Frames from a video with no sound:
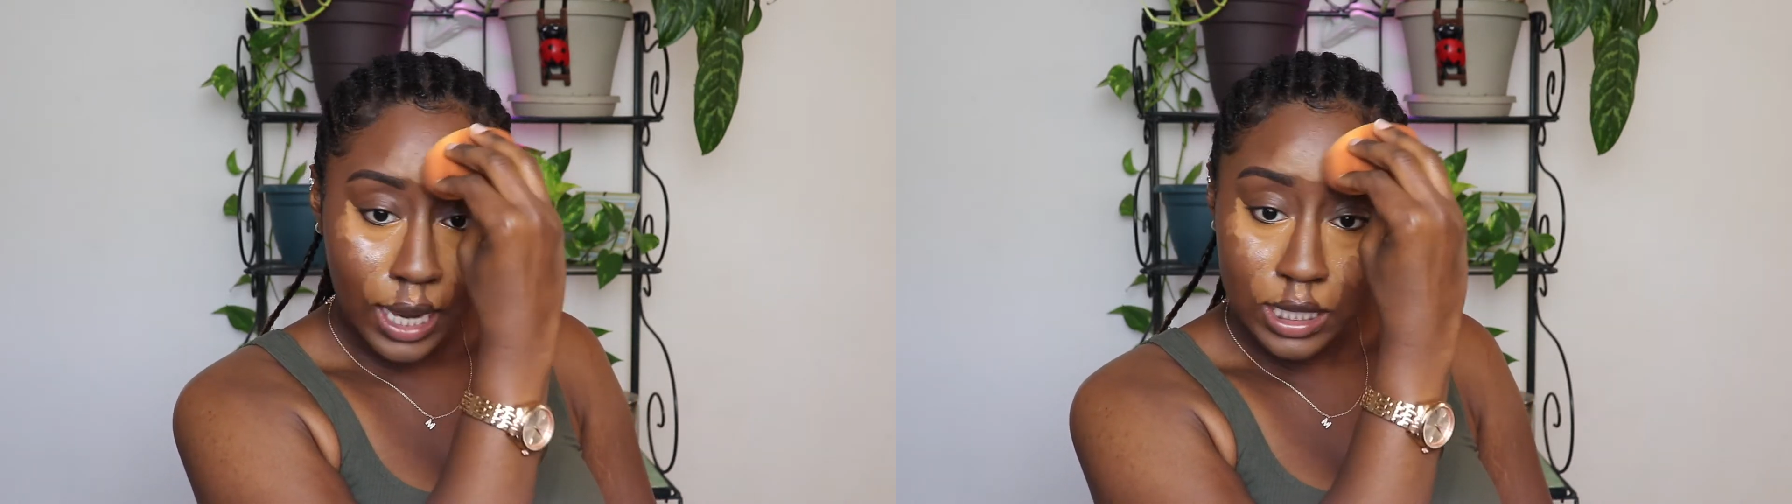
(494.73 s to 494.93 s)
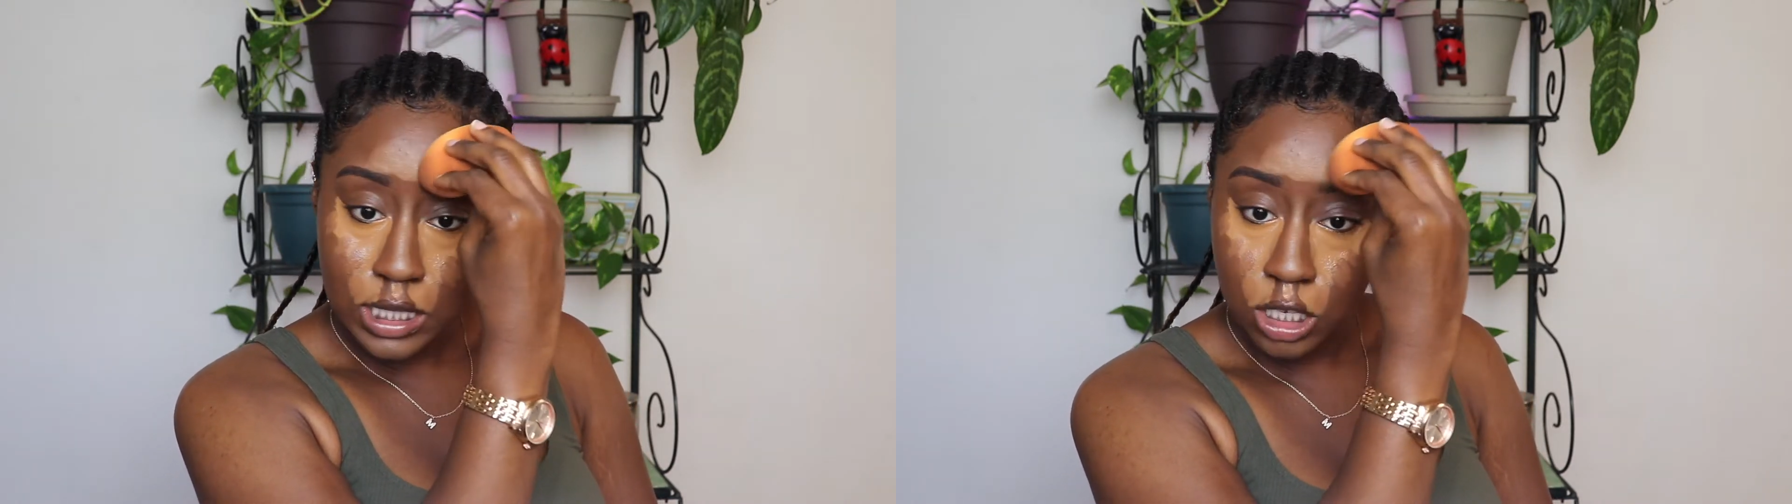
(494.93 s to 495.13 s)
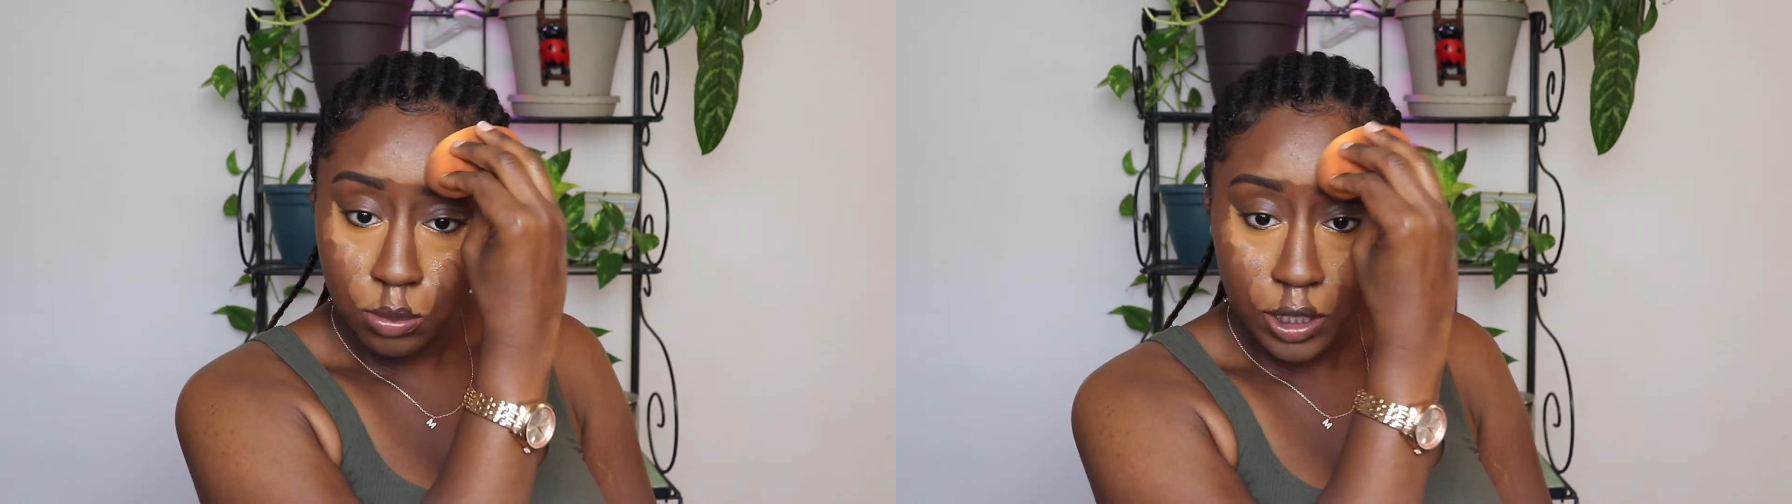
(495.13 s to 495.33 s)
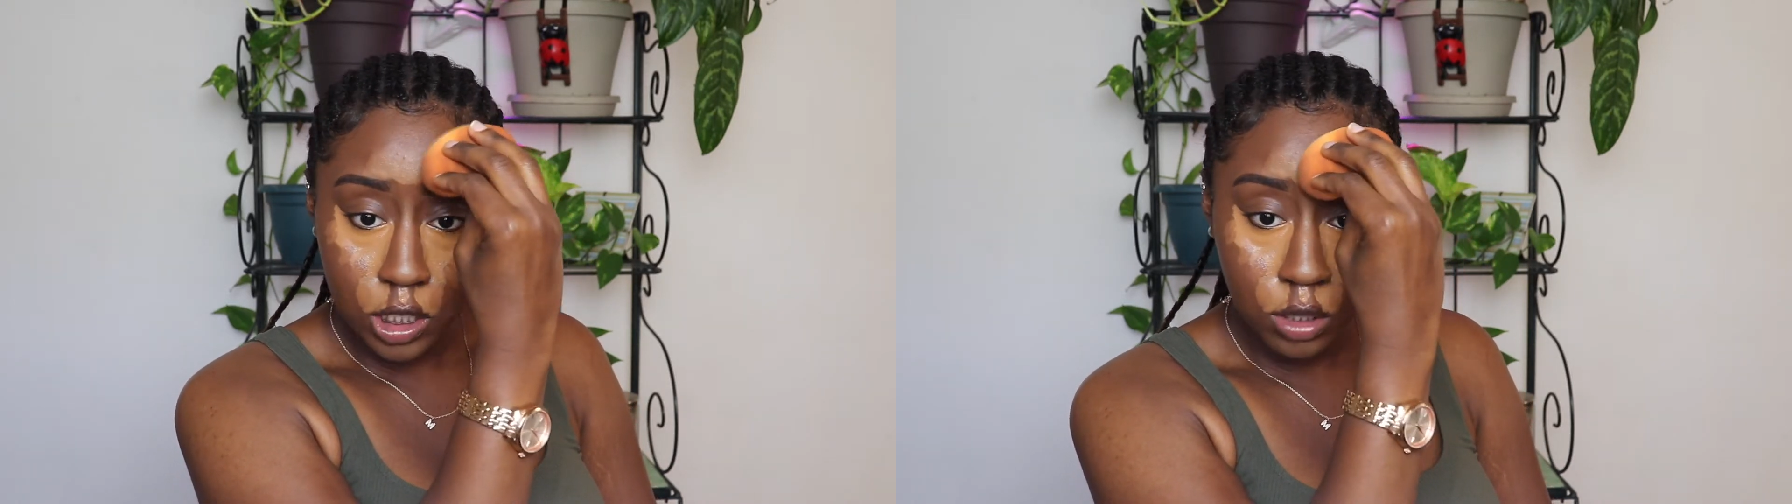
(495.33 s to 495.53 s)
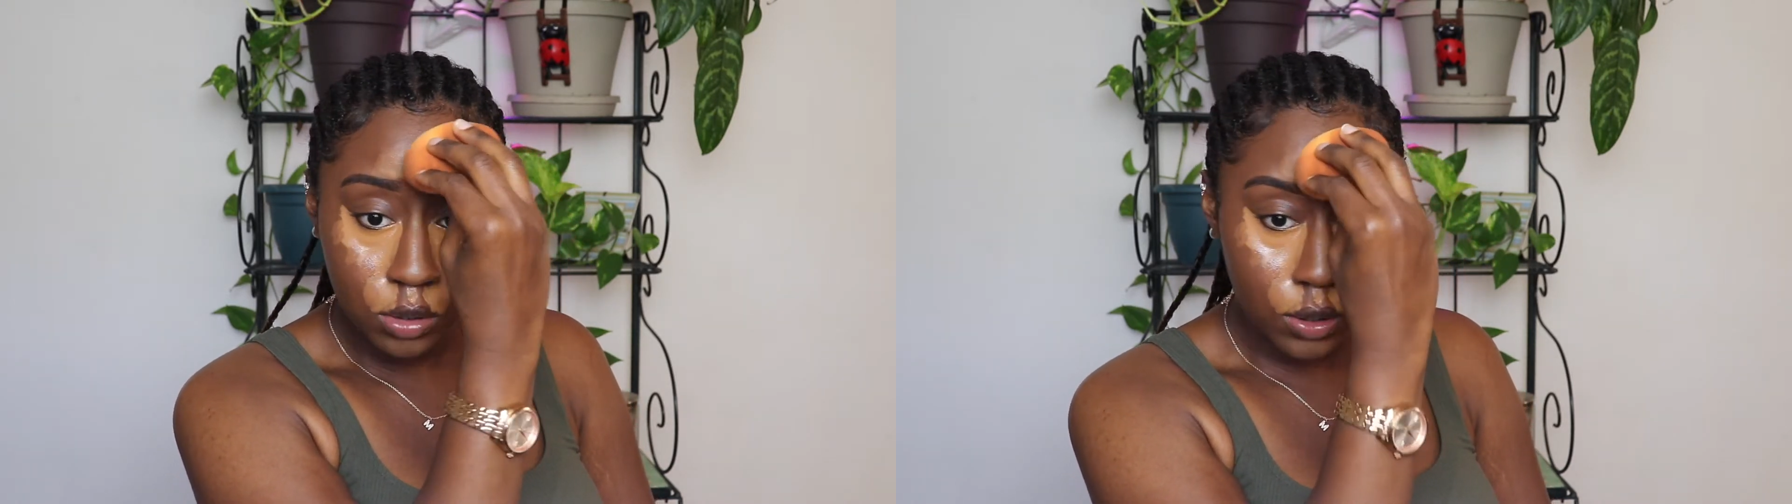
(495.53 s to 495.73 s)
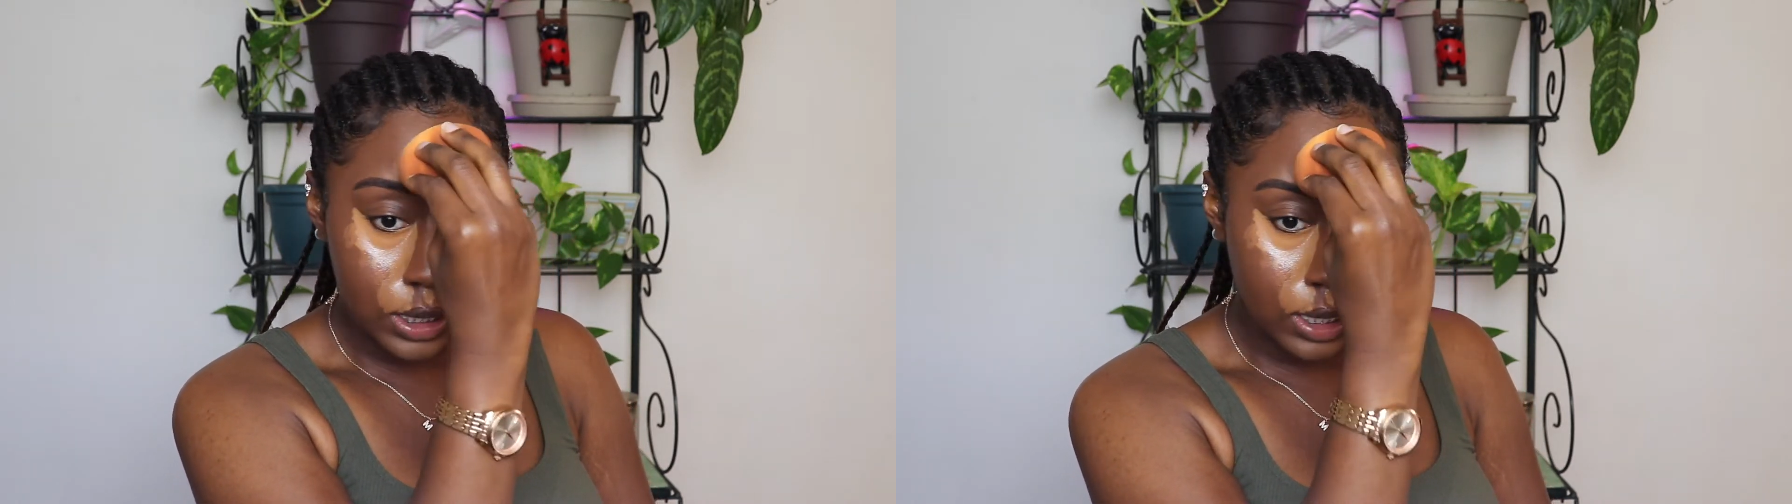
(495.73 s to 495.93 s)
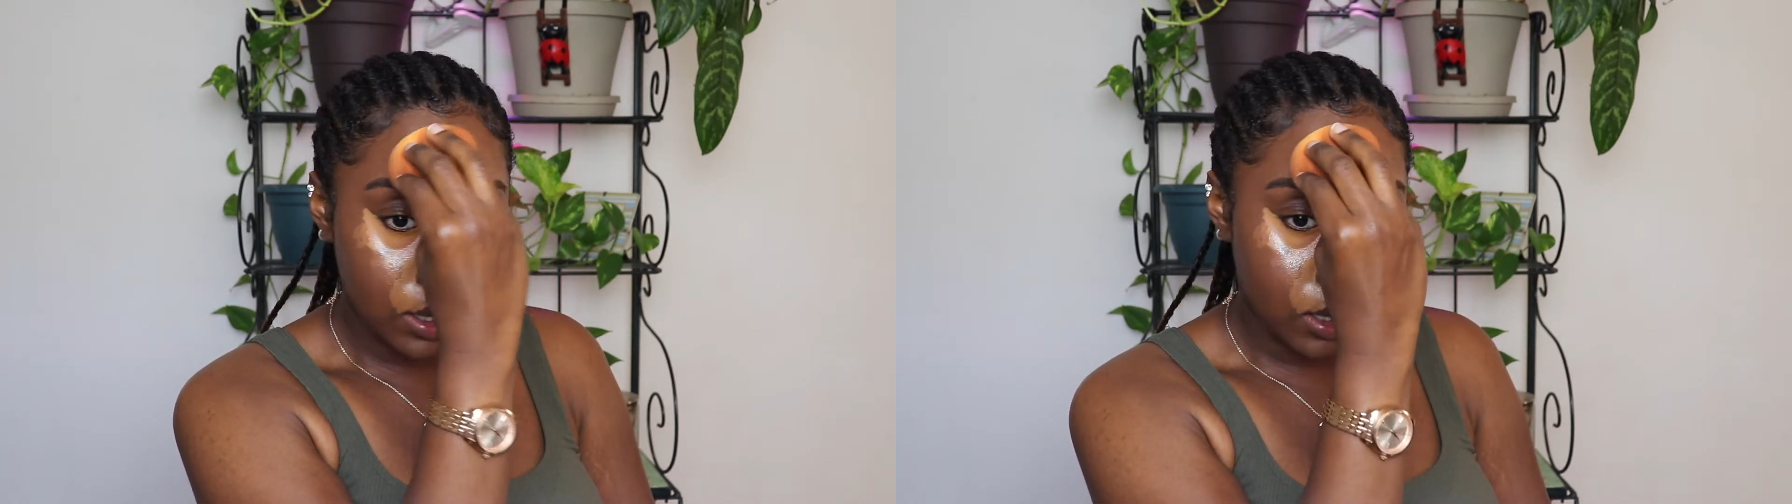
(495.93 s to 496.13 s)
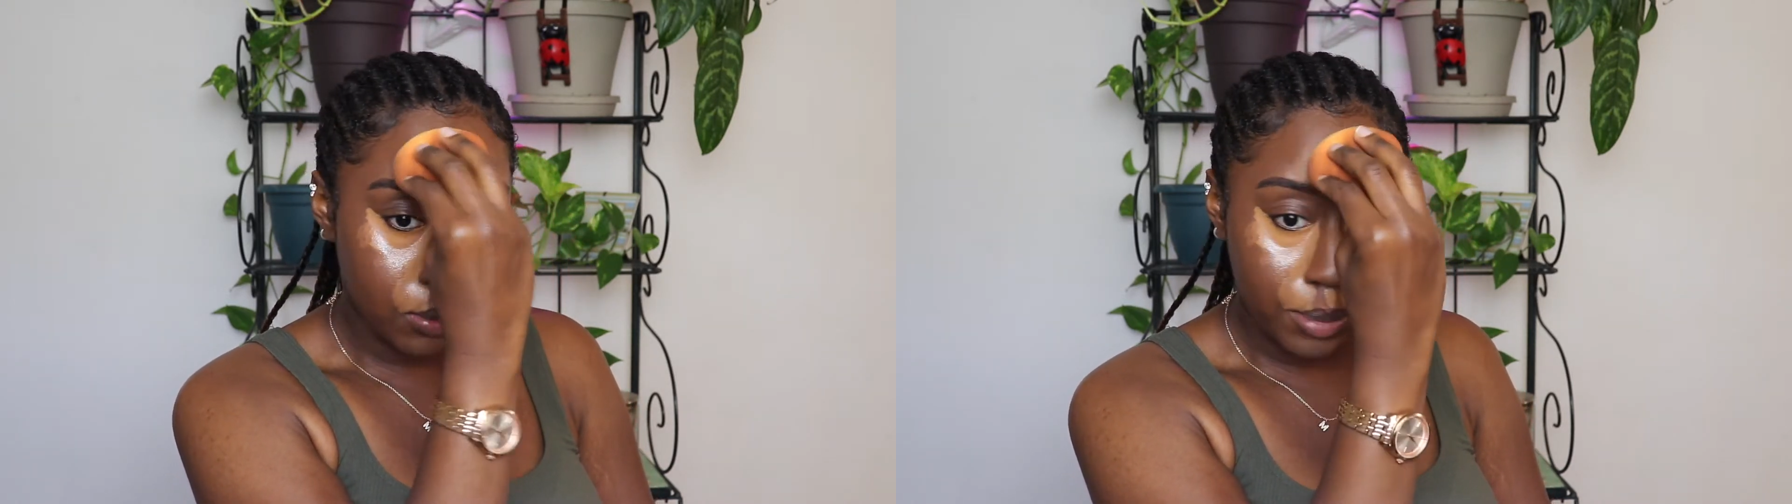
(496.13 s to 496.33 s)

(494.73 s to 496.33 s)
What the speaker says: and it still be cute on them,